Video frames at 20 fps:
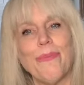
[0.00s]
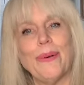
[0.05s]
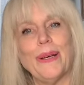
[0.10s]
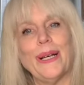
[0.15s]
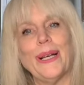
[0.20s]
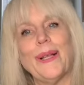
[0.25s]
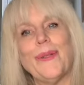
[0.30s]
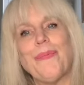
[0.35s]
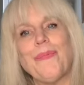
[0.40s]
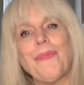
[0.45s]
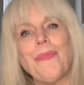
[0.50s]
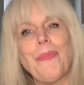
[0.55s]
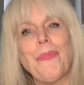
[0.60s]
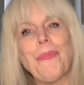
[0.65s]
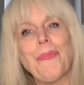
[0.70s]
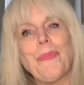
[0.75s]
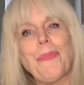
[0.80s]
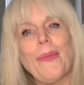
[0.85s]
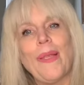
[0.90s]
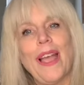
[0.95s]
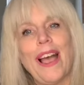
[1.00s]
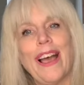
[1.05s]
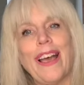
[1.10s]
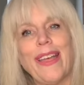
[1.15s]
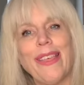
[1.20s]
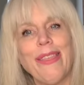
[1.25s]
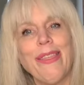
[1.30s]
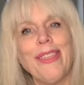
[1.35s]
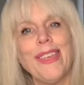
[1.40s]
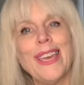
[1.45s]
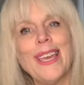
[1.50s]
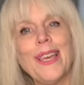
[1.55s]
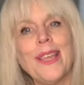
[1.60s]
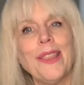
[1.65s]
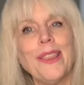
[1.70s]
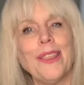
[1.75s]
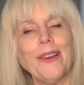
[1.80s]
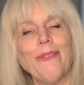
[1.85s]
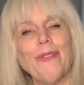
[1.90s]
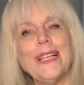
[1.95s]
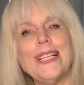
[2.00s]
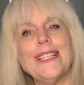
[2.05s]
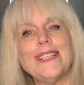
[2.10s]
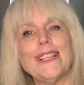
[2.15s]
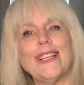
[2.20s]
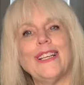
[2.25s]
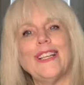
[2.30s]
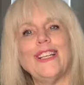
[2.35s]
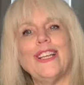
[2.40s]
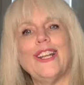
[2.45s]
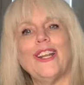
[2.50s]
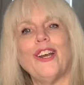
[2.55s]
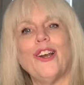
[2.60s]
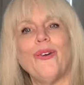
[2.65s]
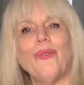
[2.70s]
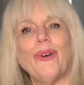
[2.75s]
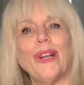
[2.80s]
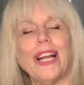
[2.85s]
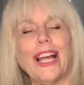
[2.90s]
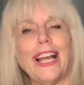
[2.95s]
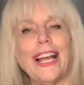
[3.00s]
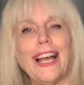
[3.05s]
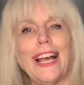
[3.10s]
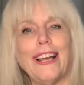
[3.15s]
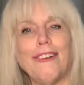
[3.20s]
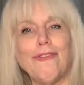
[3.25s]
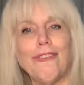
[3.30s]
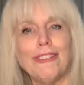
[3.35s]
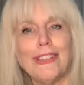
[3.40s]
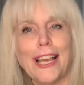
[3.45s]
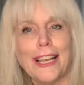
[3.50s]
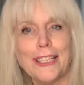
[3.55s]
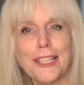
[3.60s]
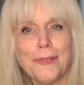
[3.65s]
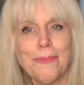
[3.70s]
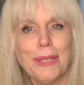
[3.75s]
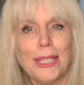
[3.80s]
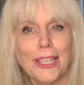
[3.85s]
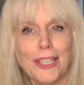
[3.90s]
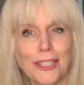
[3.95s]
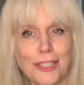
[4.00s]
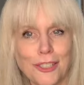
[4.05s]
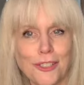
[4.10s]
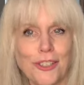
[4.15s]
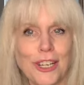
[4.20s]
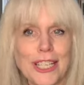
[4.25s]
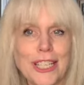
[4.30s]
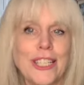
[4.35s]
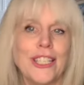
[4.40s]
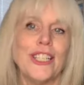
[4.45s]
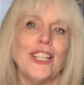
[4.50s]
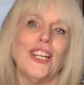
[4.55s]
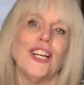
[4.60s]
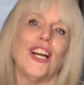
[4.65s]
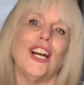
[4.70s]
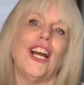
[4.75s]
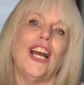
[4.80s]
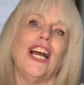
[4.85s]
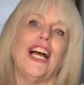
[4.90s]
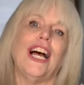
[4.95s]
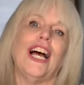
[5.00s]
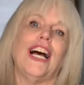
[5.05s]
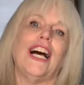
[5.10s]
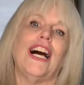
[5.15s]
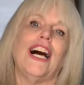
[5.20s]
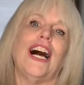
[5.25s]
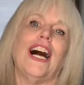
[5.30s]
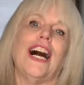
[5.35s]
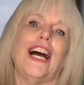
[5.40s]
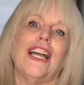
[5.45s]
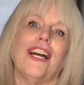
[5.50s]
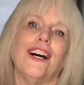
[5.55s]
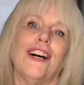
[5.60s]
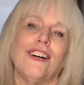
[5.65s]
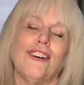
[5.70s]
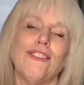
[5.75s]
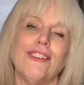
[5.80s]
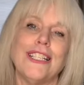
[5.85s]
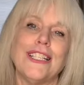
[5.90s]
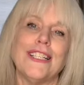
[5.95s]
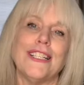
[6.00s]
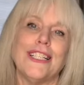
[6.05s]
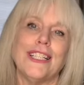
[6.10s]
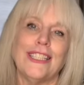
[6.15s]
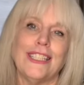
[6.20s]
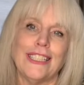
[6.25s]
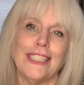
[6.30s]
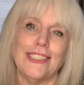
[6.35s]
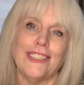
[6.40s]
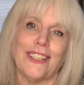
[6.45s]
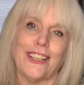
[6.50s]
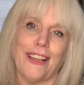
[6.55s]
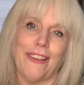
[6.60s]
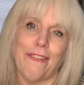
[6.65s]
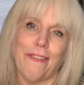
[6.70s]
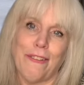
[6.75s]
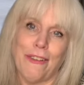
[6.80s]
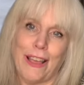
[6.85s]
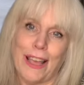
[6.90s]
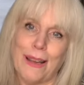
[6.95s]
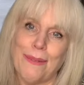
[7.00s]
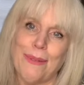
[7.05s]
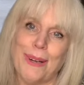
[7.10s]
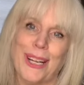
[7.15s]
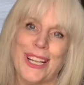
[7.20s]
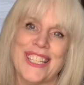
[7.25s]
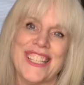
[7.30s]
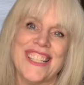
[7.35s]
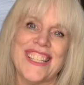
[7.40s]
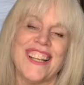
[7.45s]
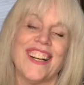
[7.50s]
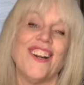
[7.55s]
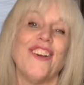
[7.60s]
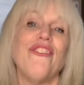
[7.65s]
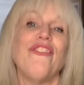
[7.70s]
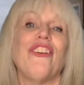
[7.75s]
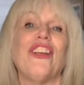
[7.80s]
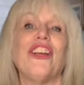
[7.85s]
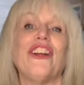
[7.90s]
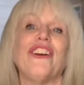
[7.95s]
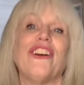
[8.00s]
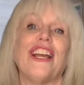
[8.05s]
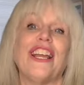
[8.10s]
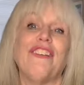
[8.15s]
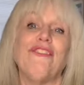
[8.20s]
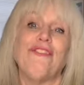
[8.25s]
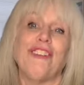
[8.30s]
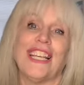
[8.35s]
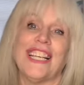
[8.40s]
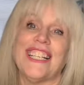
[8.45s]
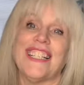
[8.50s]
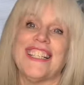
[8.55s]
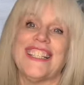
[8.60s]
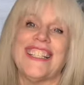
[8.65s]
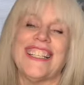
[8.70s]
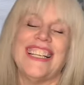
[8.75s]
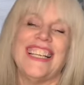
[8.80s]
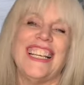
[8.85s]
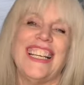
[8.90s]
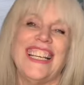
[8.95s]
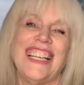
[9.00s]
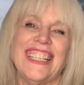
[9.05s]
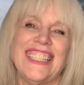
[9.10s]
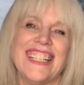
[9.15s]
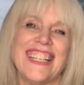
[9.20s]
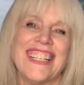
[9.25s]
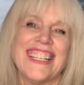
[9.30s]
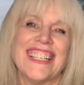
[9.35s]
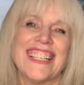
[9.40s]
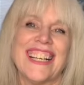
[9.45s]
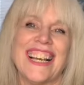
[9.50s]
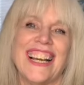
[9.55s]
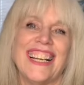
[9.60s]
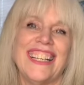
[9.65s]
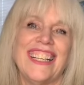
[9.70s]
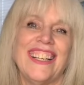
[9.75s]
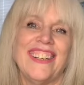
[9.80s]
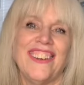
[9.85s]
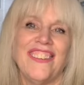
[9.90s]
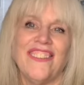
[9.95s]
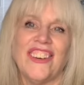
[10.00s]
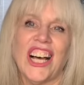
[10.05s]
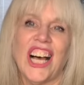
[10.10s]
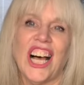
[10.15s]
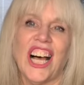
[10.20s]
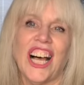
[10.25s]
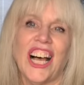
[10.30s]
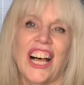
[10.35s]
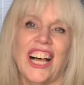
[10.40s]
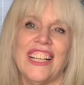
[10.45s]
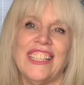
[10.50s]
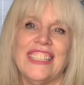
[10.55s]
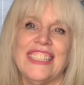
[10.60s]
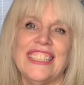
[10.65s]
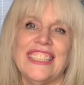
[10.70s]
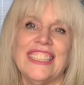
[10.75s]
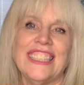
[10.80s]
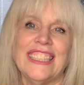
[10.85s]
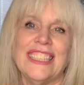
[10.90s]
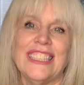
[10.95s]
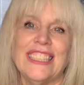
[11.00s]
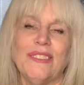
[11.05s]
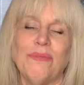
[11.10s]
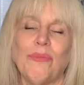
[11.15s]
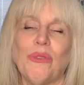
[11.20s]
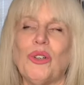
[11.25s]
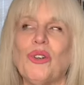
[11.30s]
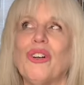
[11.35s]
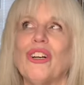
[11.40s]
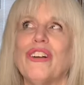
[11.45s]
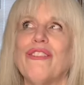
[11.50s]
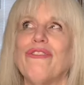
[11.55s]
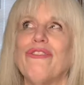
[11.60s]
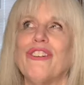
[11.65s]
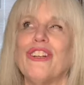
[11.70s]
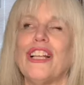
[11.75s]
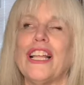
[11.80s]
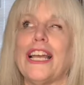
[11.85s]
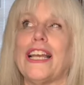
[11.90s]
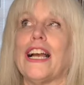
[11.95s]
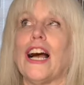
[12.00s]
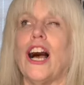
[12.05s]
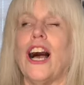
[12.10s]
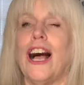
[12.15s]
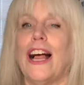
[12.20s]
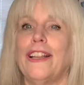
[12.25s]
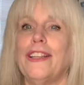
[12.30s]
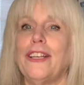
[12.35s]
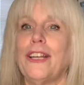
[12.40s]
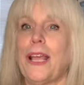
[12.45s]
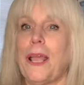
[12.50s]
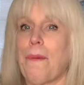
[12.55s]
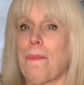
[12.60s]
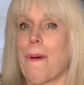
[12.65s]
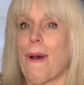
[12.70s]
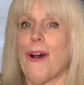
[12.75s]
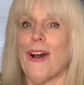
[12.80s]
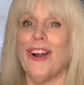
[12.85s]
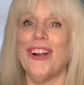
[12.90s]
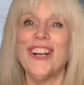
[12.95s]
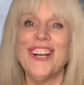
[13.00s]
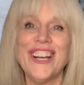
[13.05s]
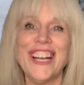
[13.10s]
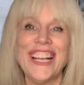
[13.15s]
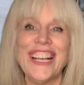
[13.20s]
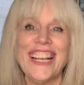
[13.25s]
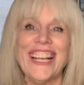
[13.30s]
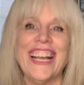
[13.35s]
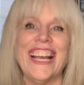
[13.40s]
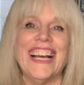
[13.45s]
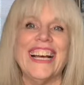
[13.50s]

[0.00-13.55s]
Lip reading: But I think the reason, you know, when I would like to be a little dressier, I always tend to look at fabrics that are very fancy and just kind of more for like a holiday party.